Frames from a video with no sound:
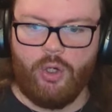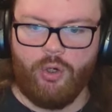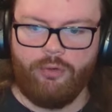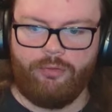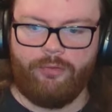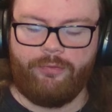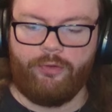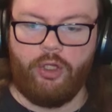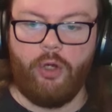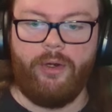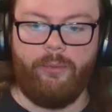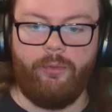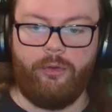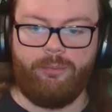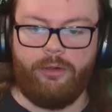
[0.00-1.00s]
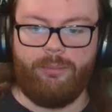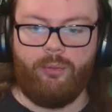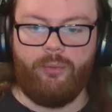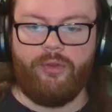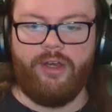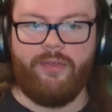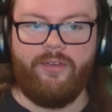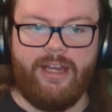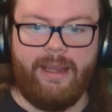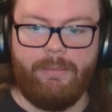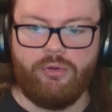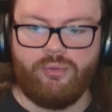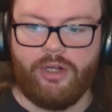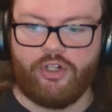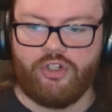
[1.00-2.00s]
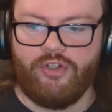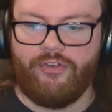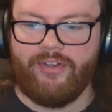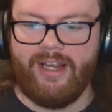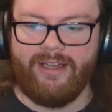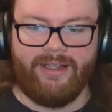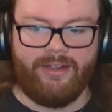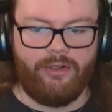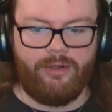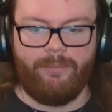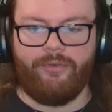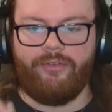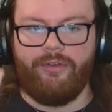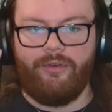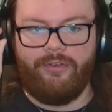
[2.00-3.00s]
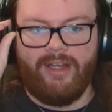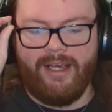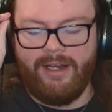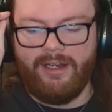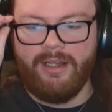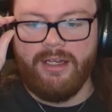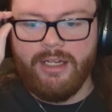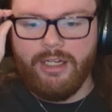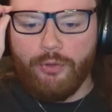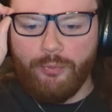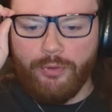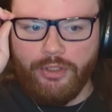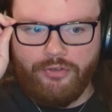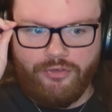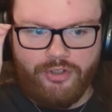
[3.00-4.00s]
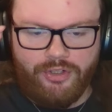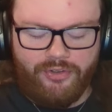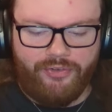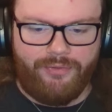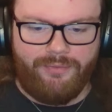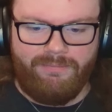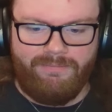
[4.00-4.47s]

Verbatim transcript: overflowing with purple without the damage reduction. Sadly, though, I'm still dead. We just